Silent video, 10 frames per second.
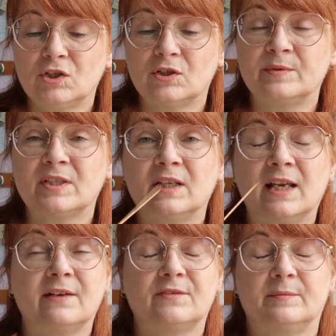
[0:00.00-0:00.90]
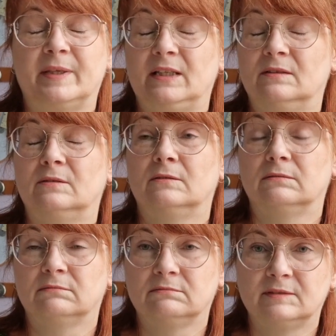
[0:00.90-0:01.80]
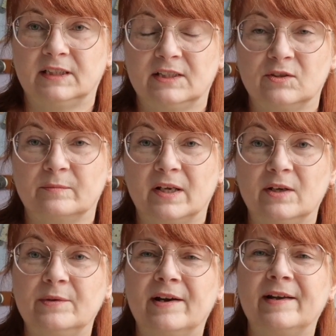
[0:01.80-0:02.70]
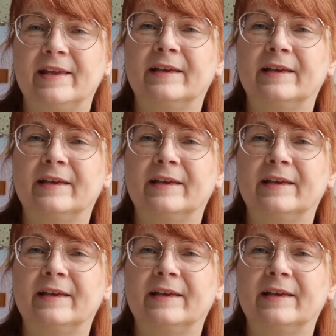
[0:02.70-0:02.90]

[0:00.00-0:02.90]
So it's going to have to be, oh, nearly took my own eye